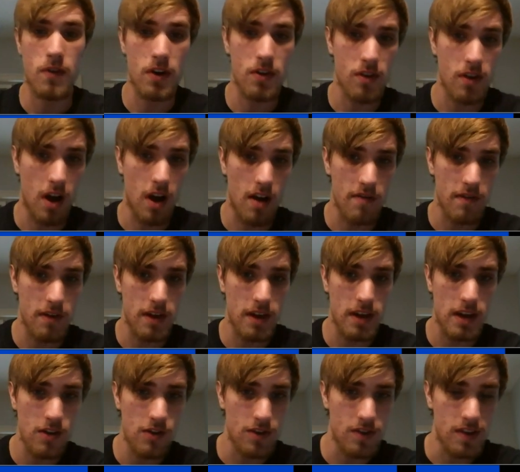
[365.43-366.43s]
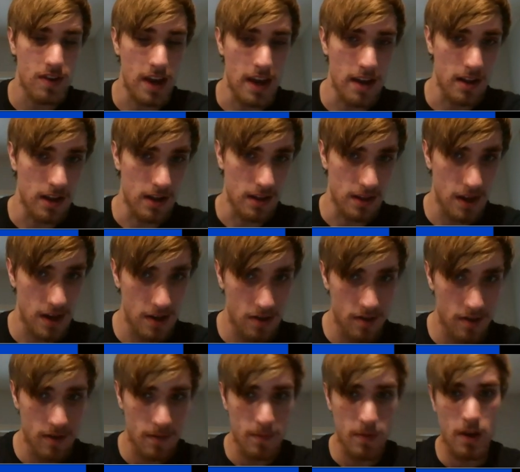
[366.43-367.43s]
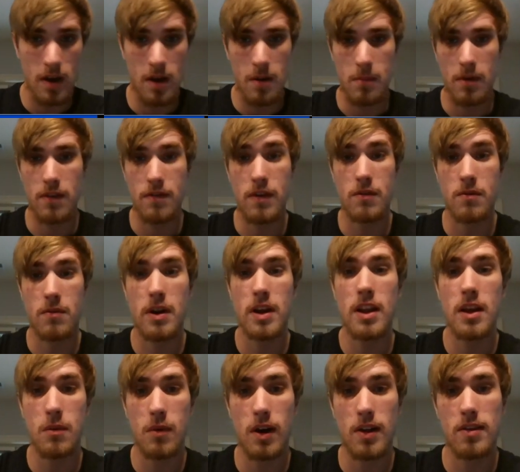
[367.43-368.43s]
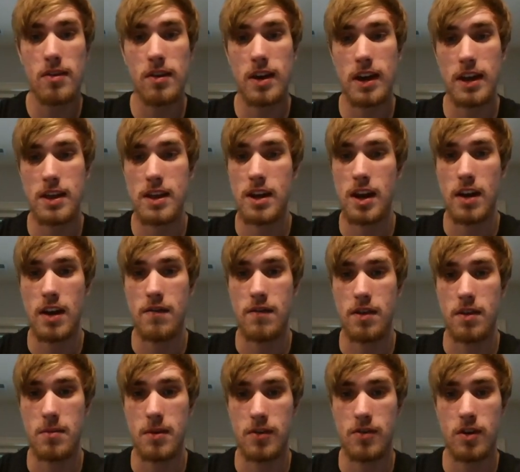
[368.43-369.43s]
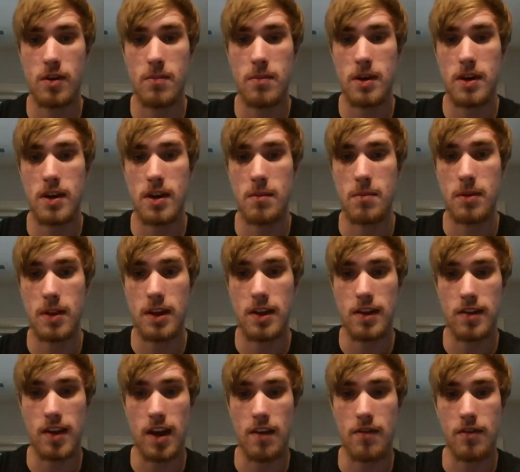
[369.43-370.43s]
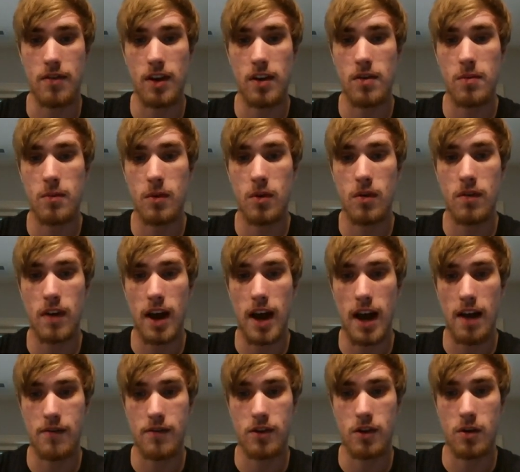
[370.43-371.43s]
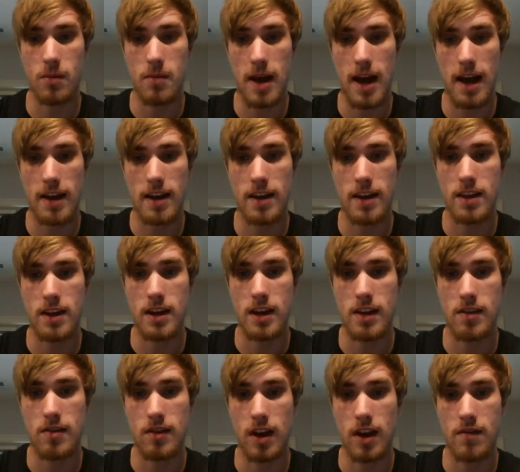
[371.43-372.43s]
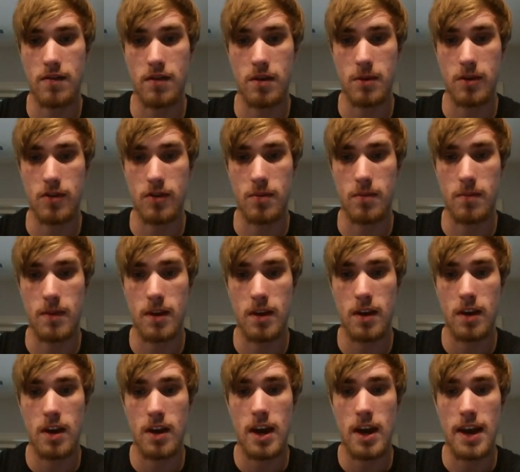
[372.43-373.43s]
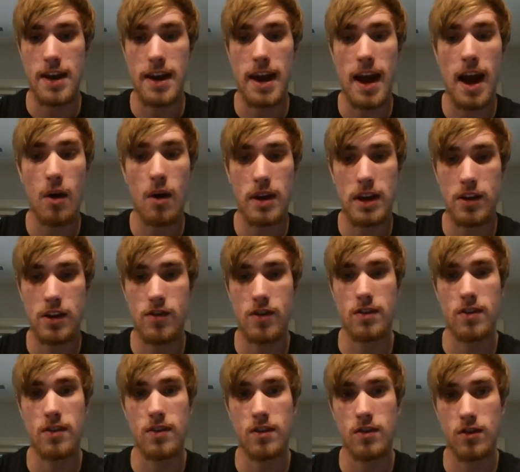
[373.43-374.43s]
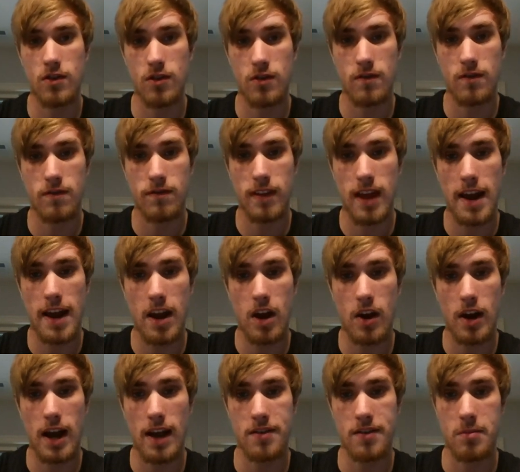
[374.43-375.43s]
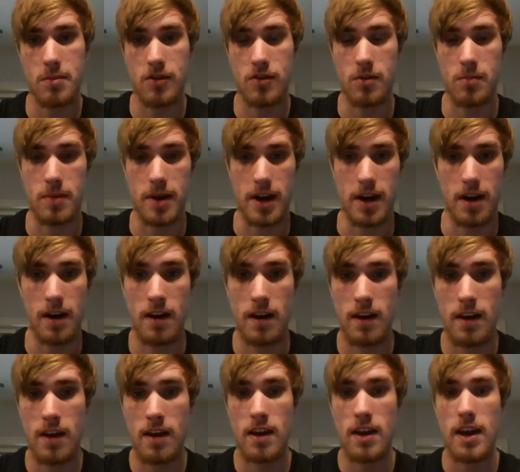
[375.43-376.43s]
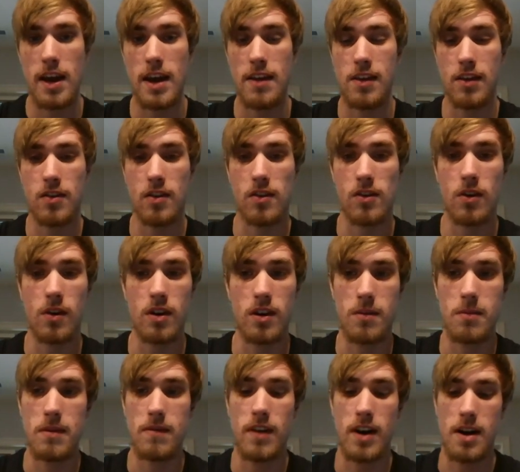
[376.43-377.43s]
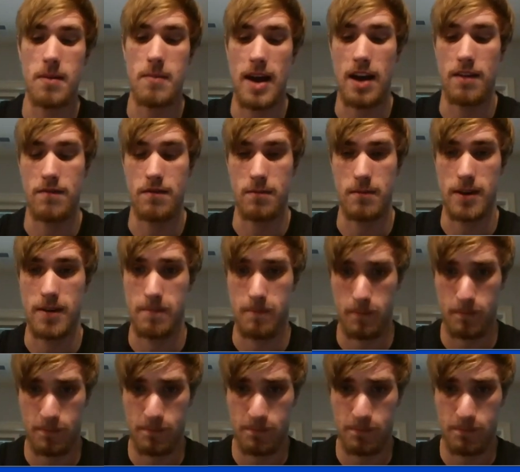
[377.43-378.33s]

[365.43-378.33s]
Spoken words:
first off, he can just take like this, but if he really wants to get the knight for the bishop, he can play this f6 move. I have to go back, and then he gets knight for a bishop. And now he just flat out has a bishop pair, and this is going to be very bad for me.